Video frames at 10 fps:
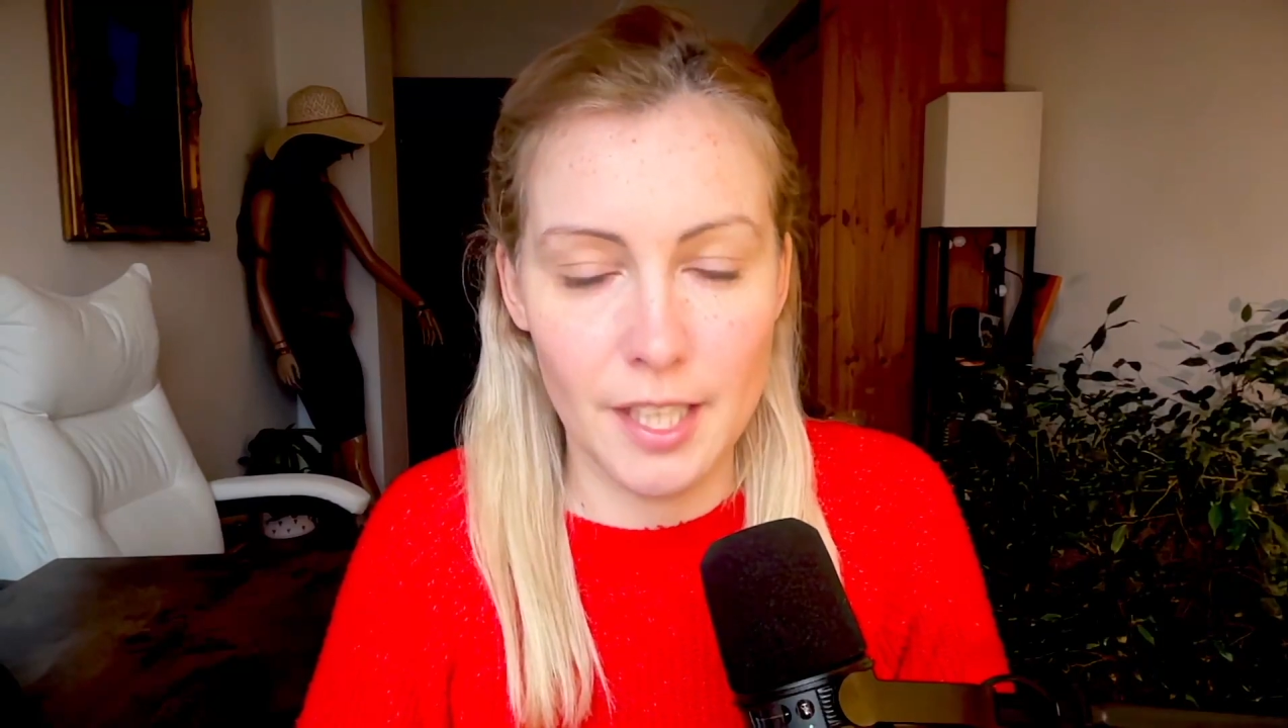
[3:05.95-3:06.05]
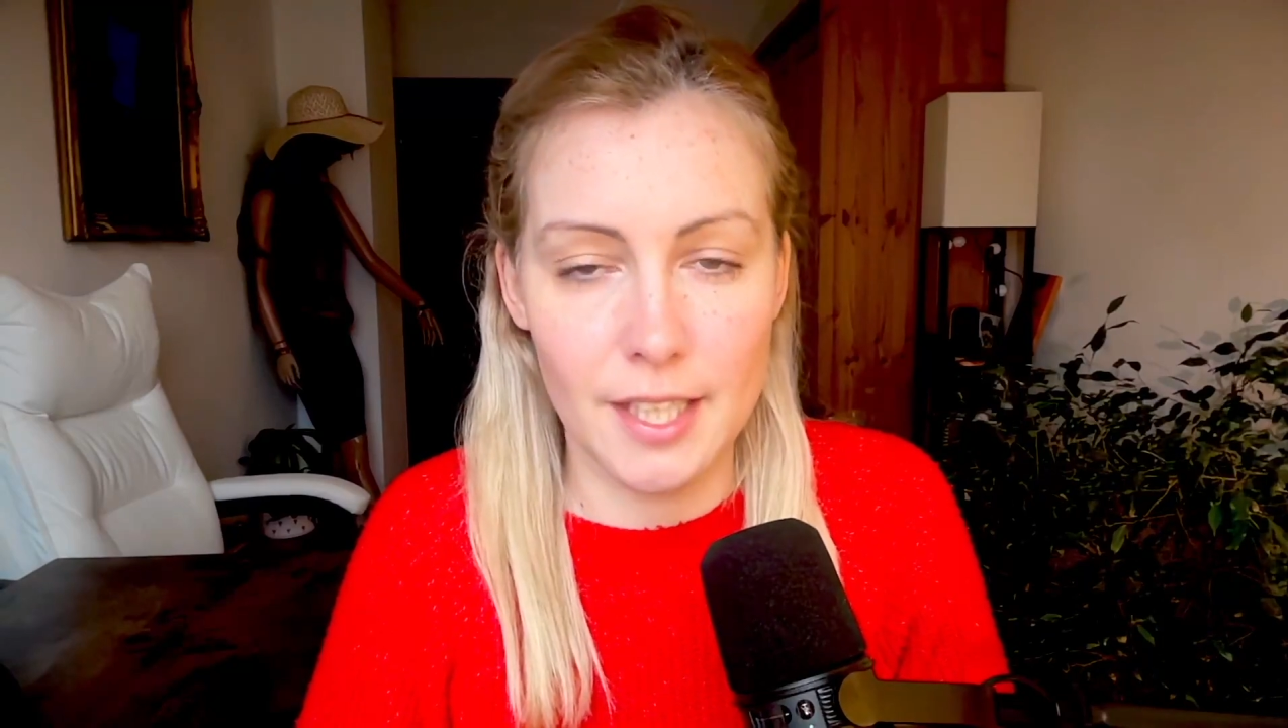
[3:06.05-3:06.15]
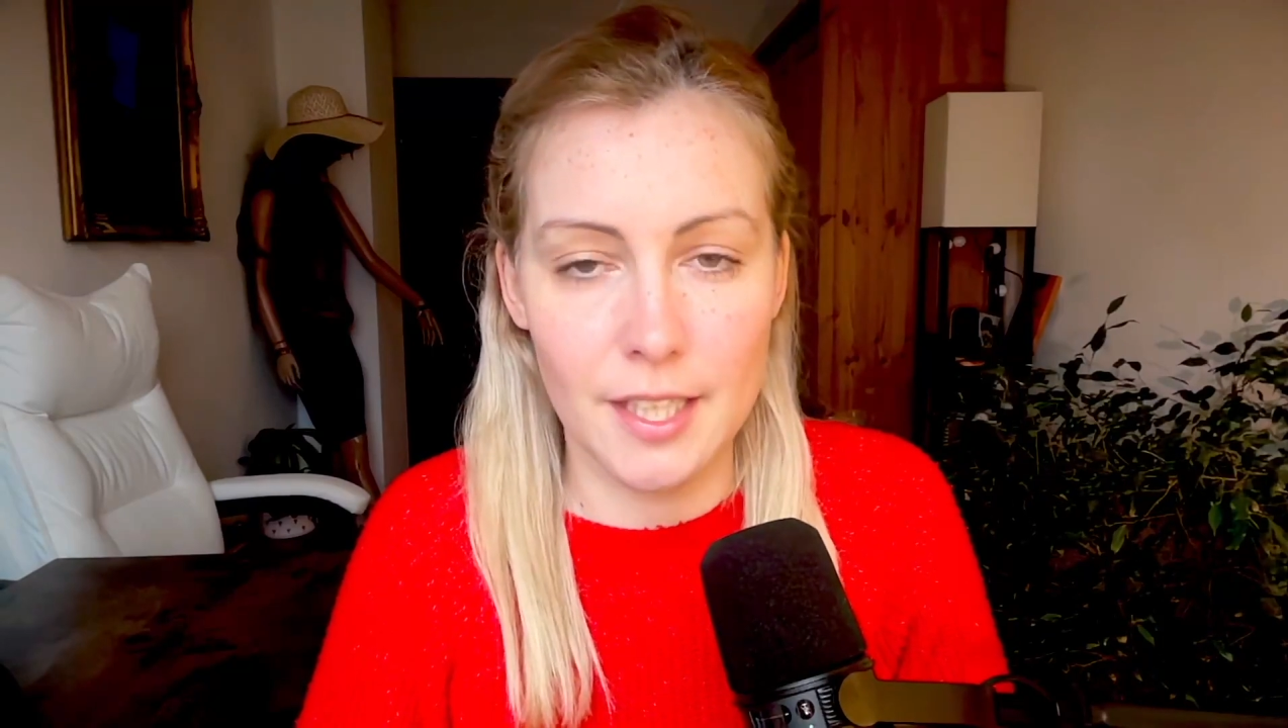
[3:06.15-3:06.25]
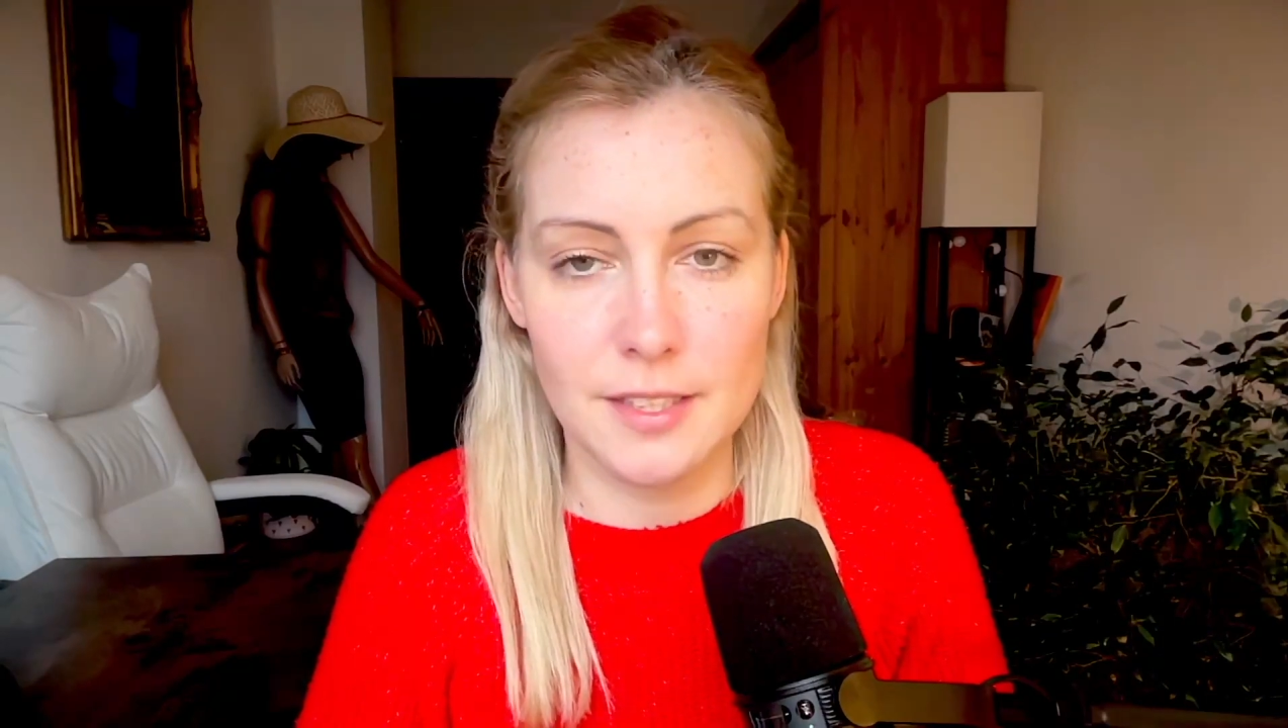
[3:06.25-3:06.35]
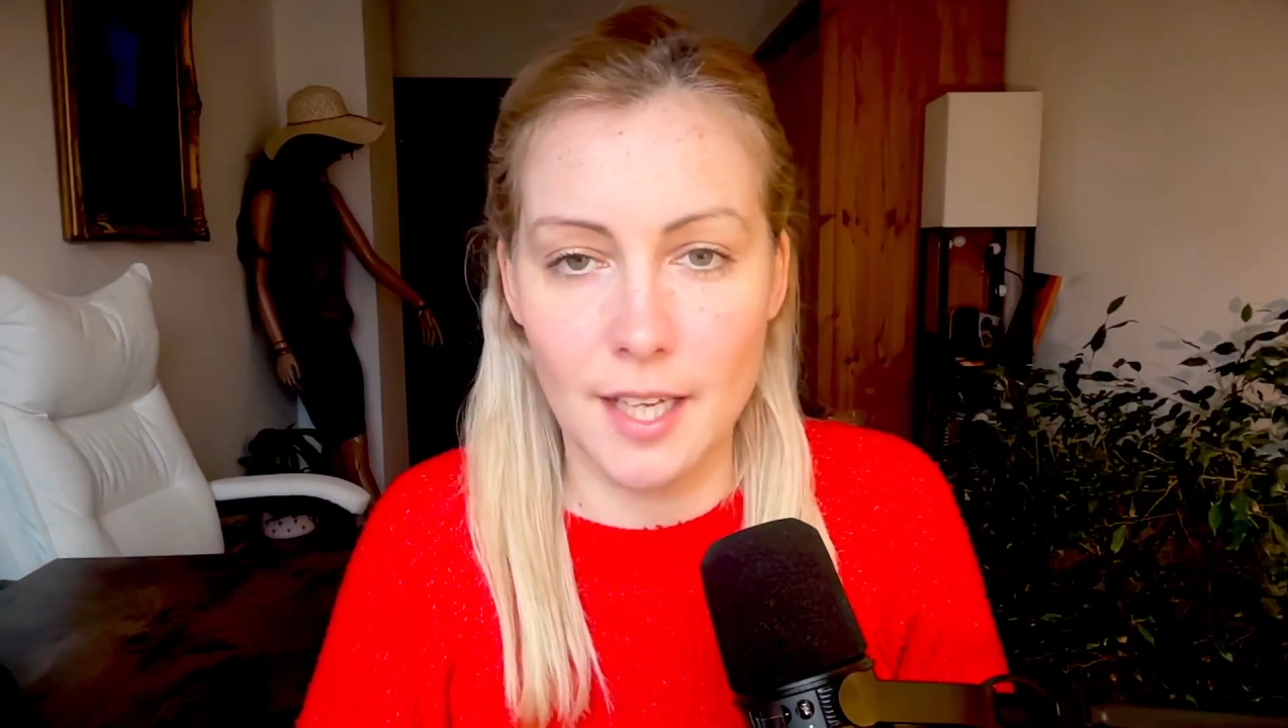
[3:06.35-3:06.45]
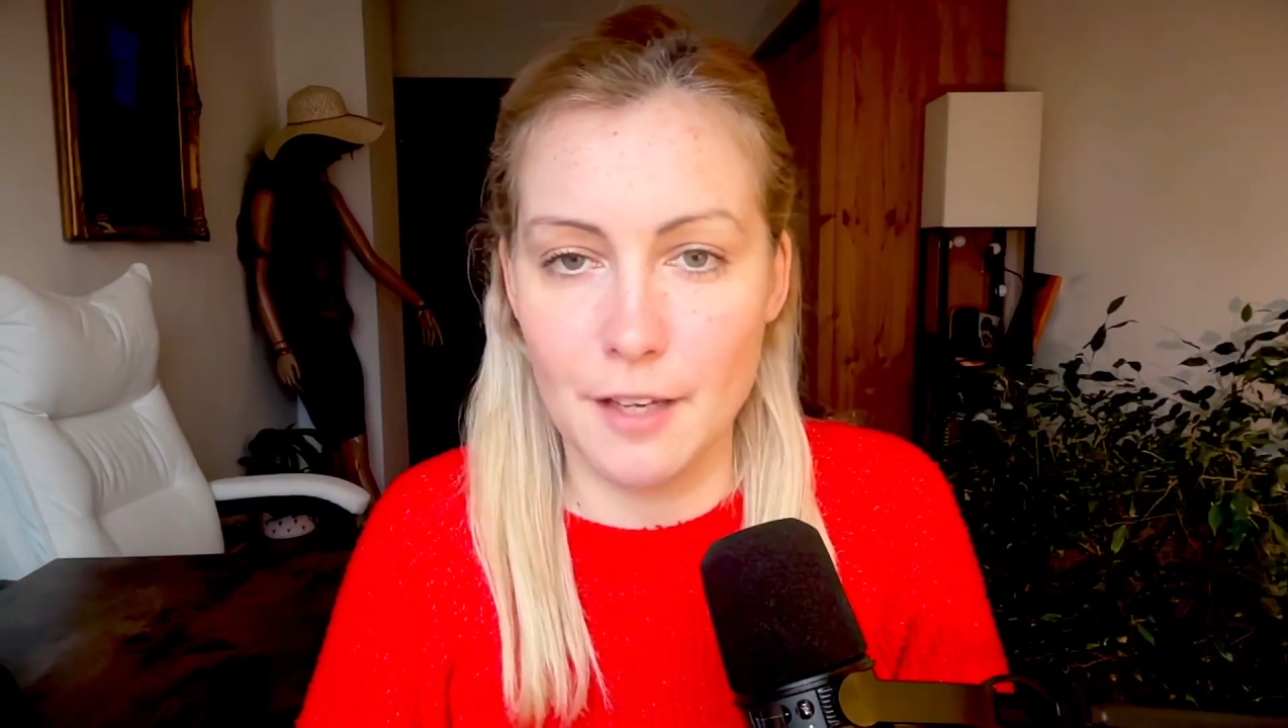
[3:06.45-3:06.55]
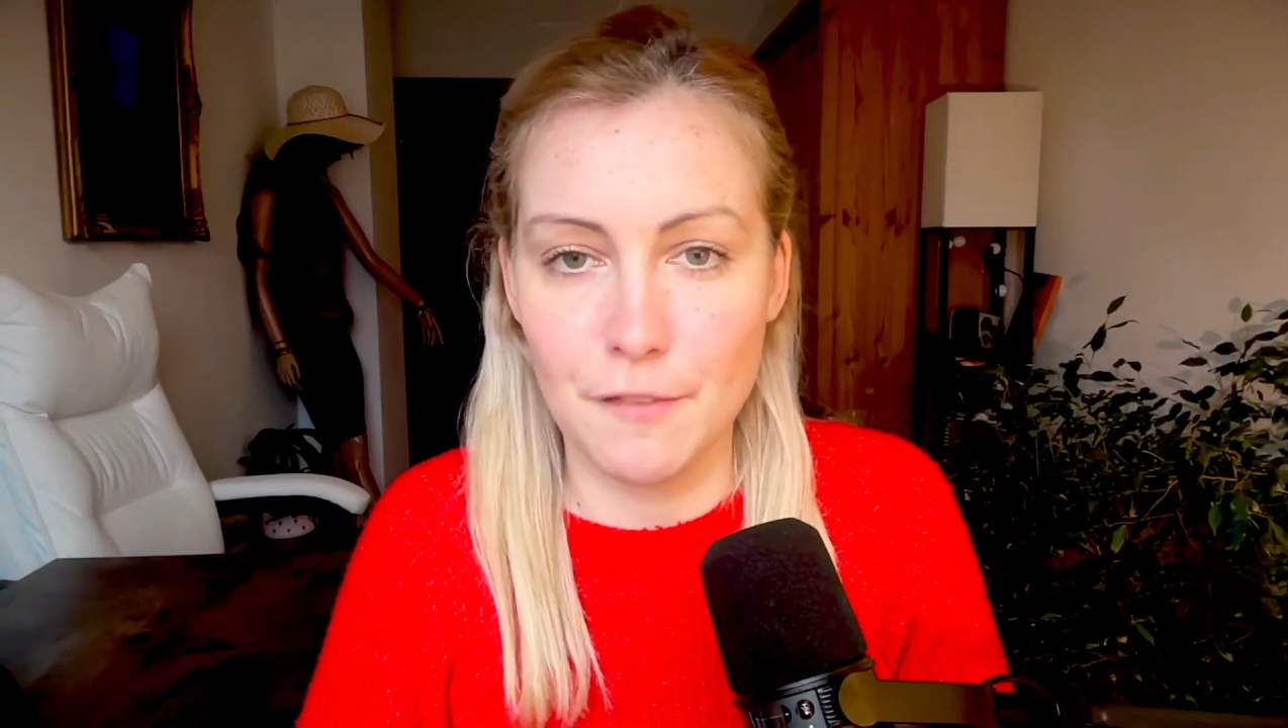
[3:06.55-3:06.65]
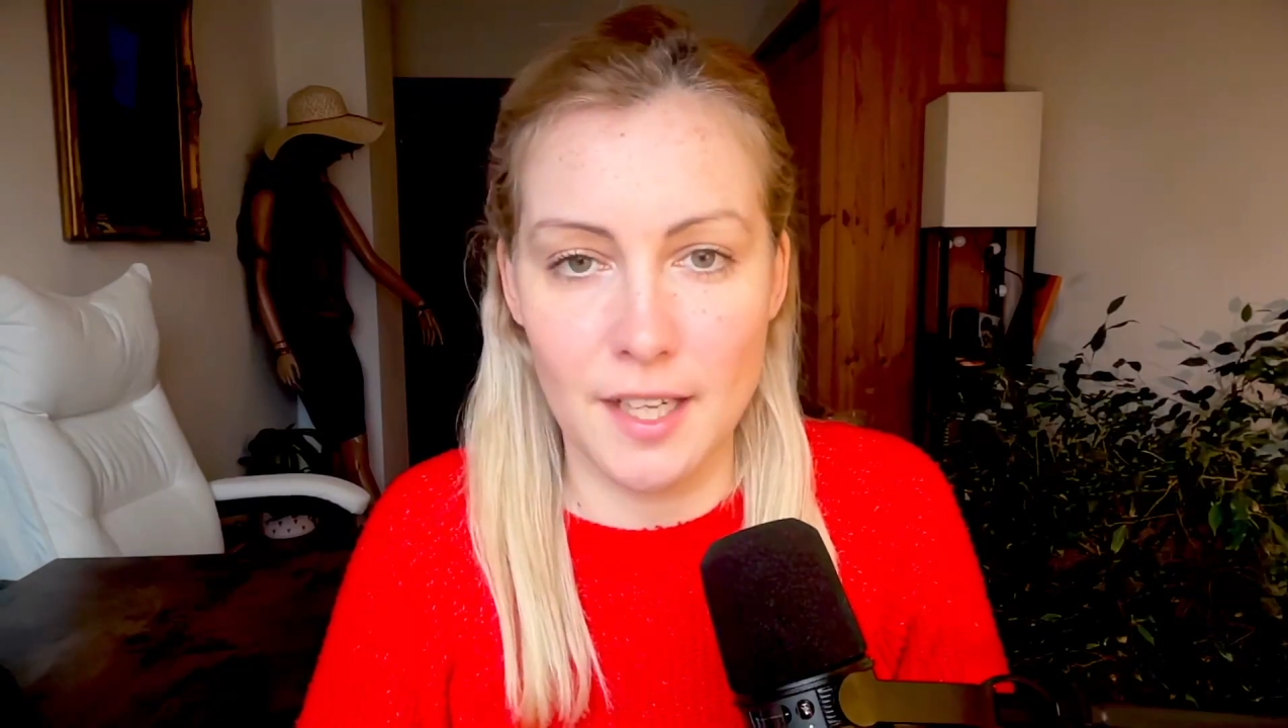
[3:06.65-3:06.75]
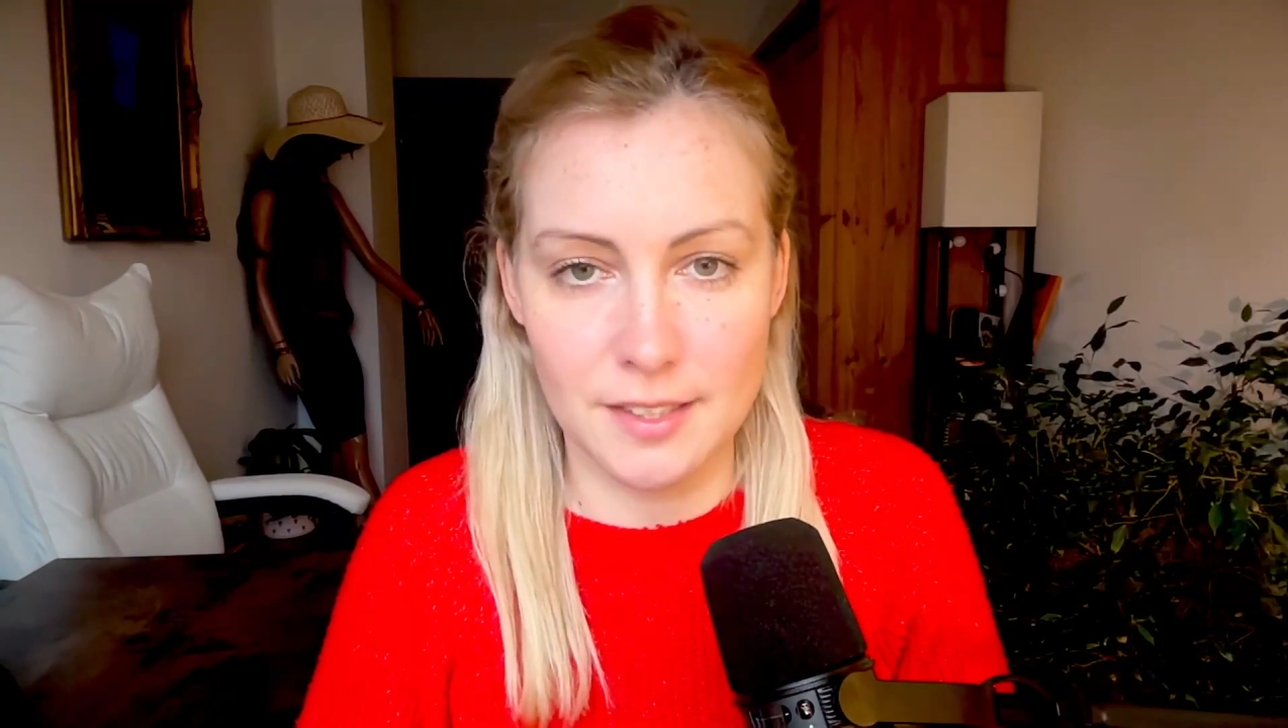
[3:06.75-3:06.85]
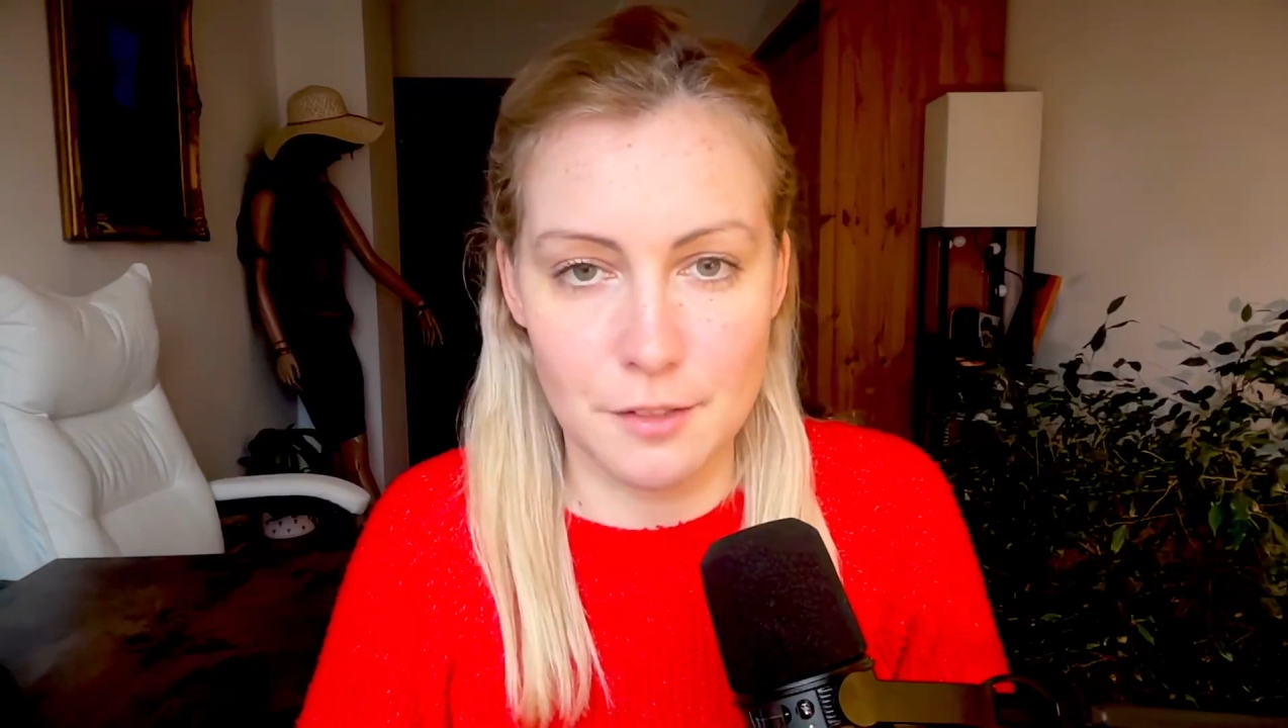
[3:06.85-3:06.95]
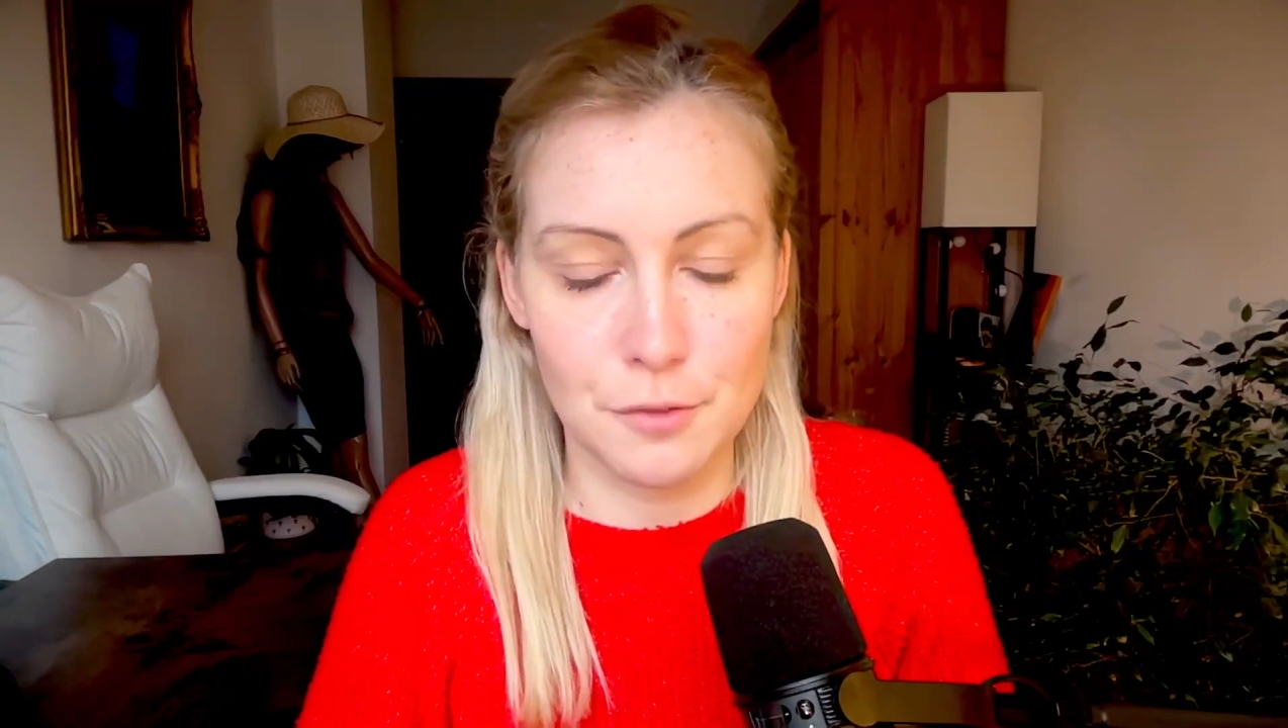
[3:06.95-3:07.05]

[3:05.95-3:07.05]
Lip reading: and I filed it